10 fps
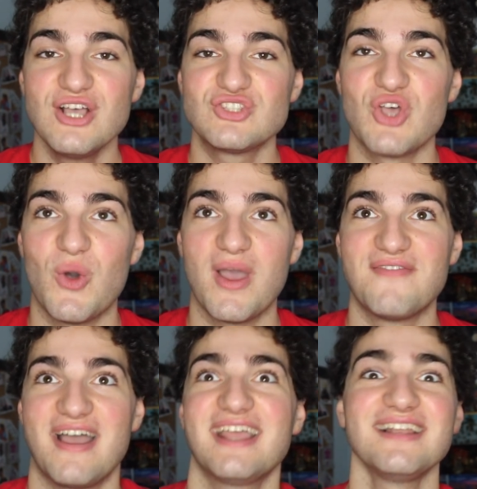So
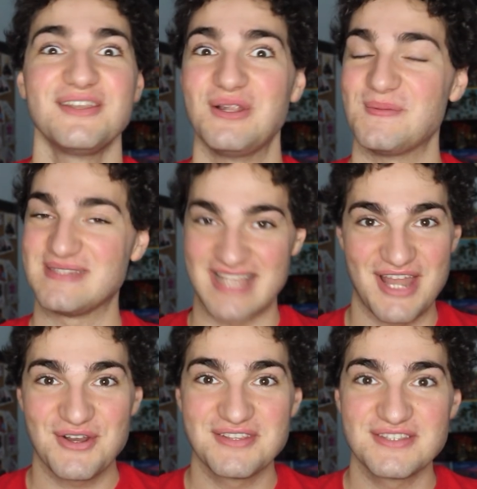if I get a little
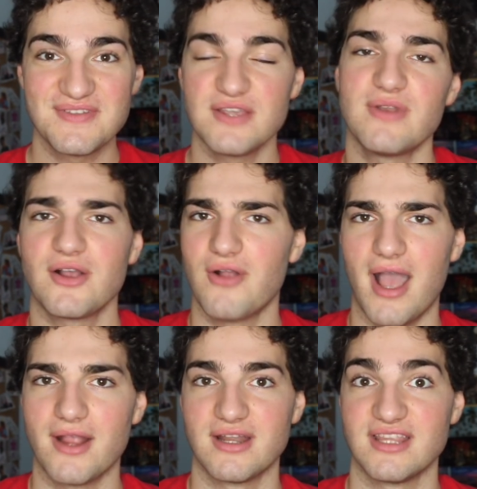upset during this video, I'm not
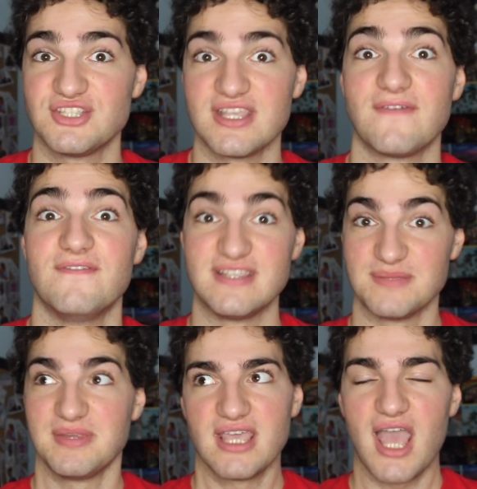crying or anything, just like
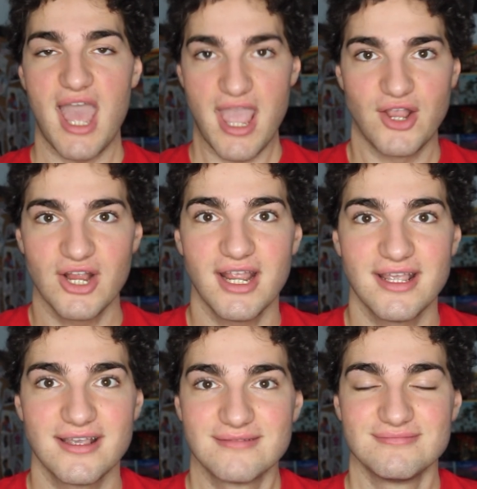visibly
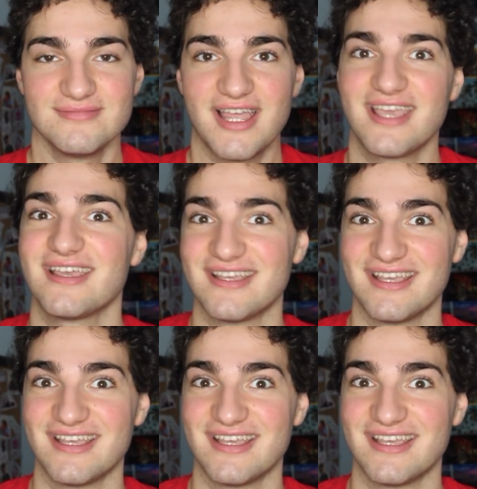angry, like,